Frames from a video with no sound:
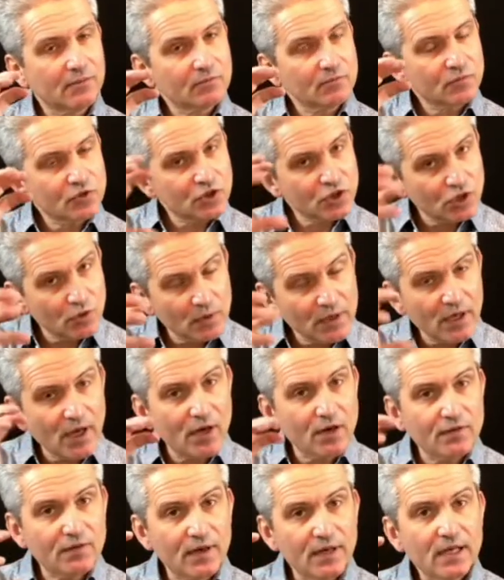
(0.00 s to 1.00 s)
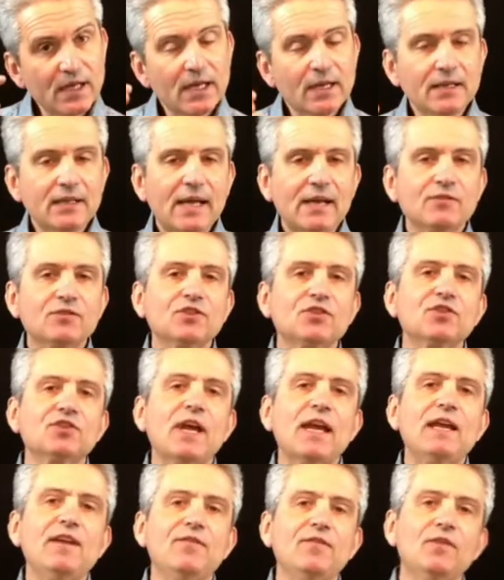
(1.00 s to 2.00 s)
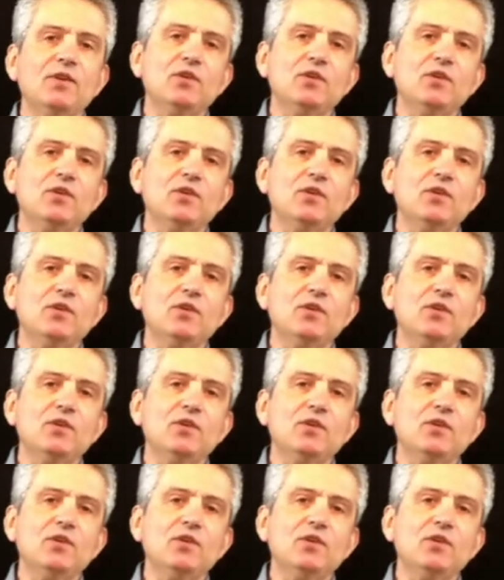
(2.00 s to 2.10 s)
chewing over. Now savour,